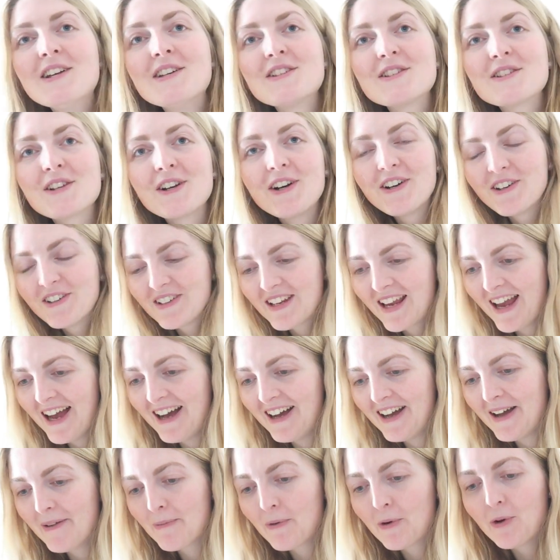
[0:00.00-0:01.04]
So yeah,
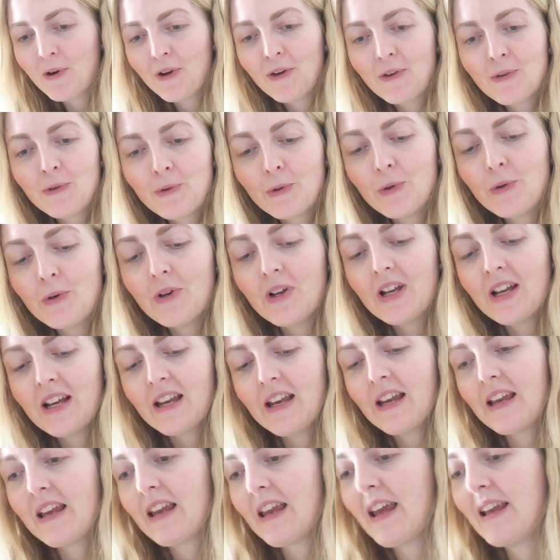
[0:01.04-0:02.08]
I'm going to
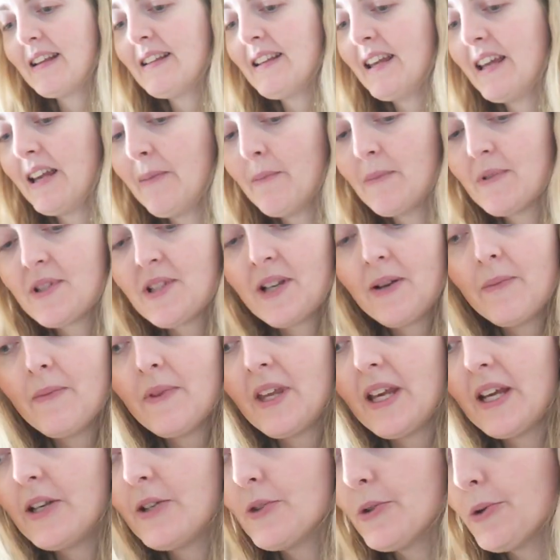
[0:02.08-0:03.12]
get him
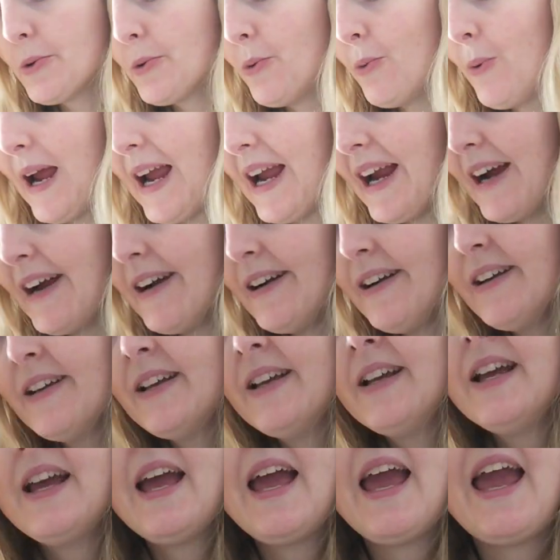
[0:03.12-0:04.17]
something to wear,
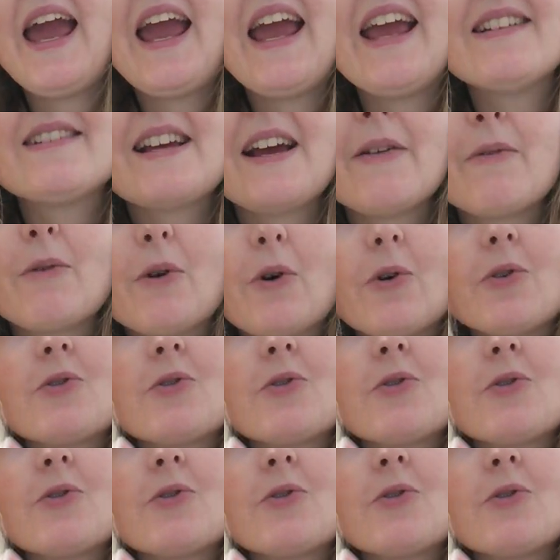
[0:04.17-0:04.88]
and I will